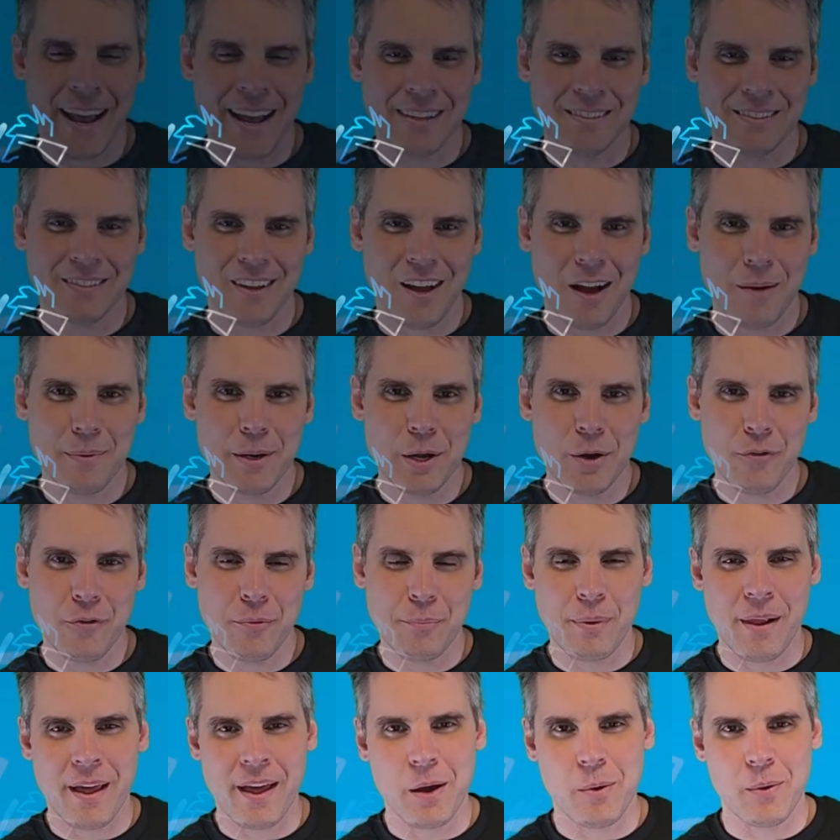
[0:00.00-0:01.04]
G'day, I'm
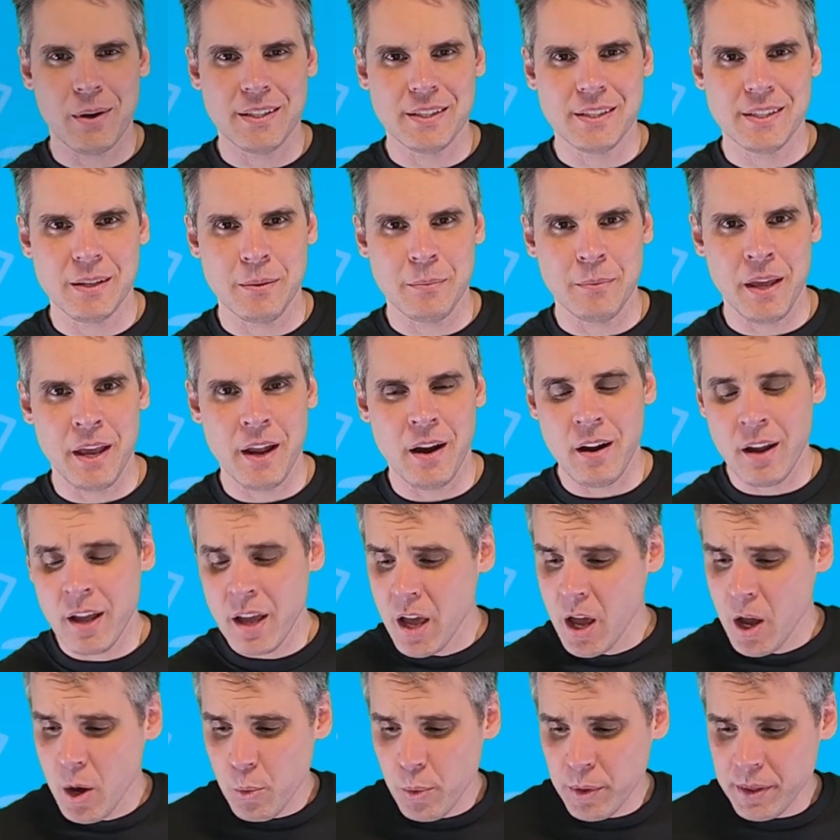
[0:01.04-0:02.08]
Neil from Player One Sim
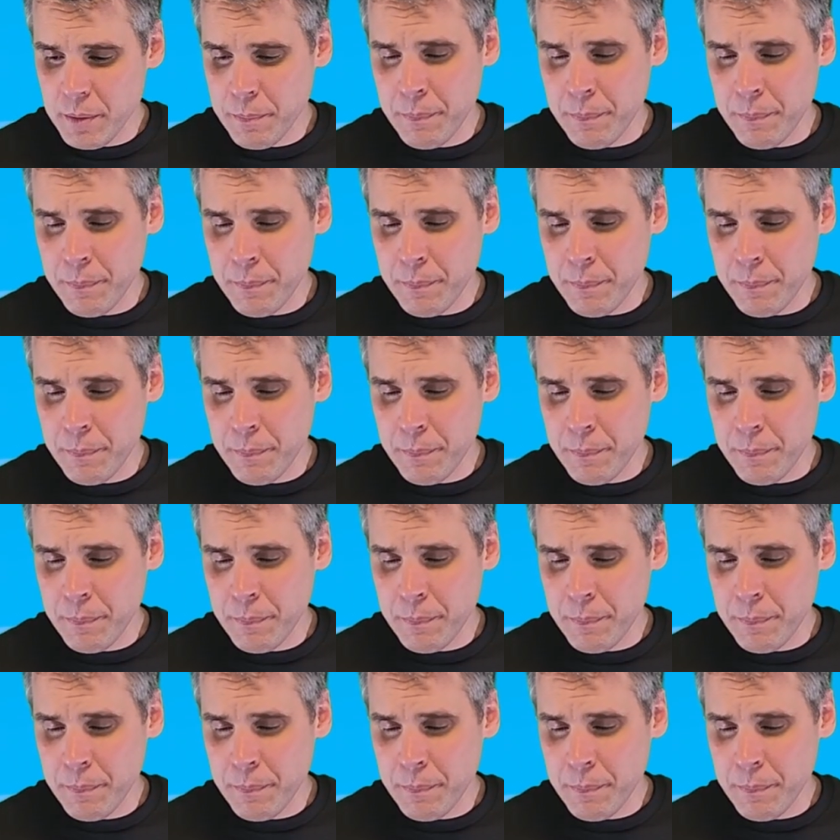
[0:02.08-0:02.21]
Gear.